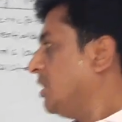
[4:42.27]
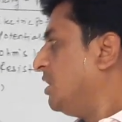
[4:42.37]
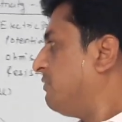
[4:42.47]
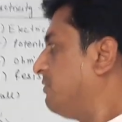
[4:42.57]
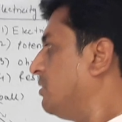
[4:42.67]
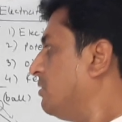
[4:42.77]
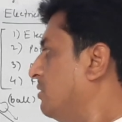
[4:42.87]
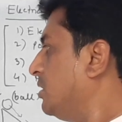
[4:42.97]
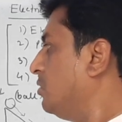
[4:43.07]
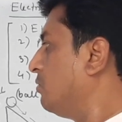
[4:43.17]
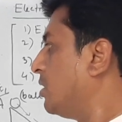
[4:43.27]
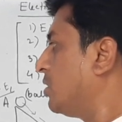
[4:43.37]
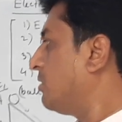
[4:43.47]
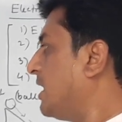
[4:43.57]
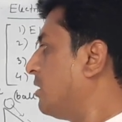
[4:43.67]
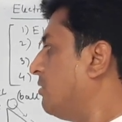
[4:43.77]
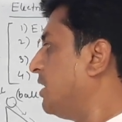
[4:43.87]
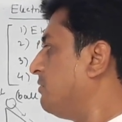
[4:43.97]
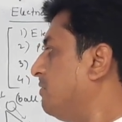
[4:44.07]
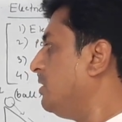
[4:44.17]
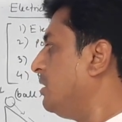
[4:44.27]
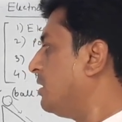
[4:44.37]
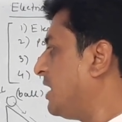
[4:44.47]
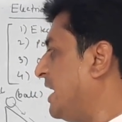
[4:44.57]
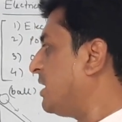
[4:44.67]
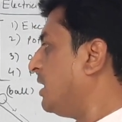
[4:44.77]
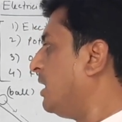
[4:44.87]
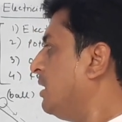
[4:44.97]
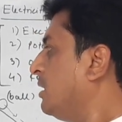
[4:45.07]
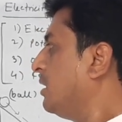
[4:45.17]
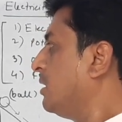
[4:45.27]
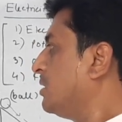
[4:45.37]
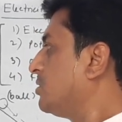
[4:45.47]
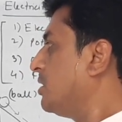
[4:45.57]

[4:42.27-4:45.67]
If you want to calculate V at A,